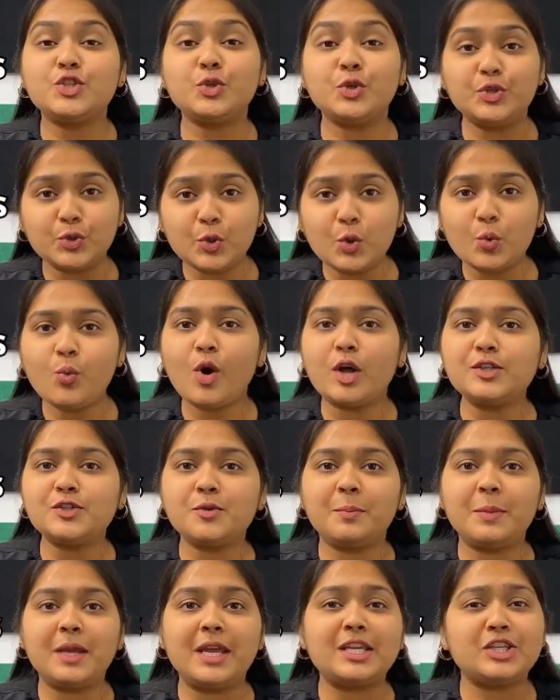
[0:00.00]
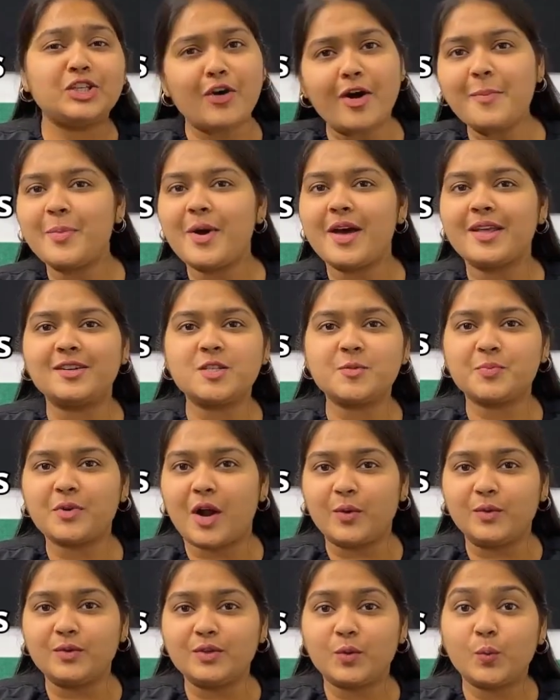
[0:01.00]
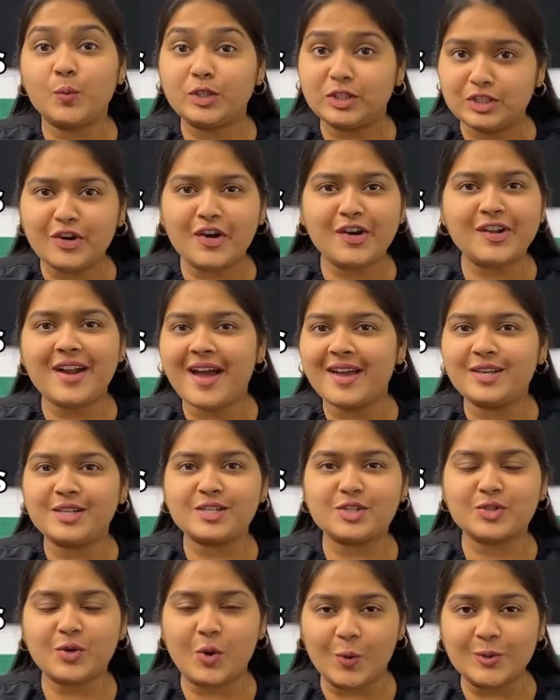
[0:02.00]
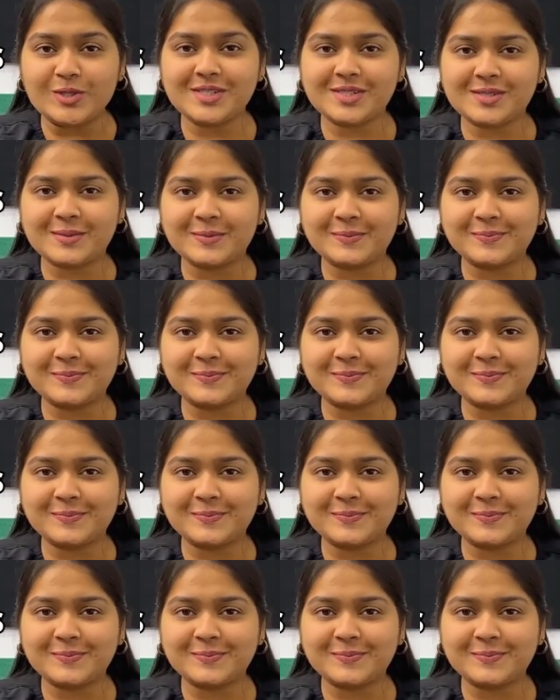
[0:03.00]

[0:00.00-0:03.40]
Do you want to make your parents proud with your higher scores?